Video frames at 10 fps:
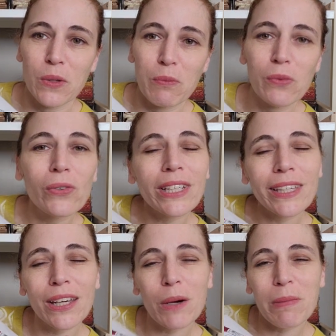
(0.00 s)
So I'm
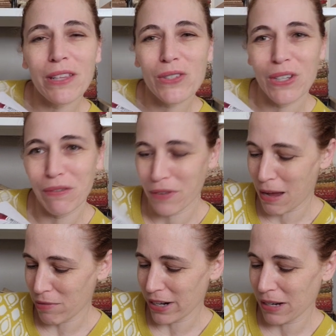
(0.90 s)
really hoping there's enough
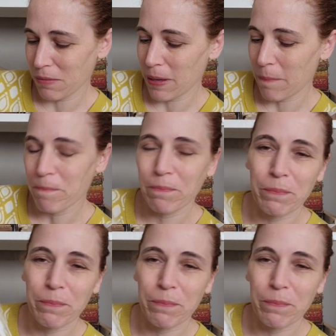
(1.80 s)
fabric, but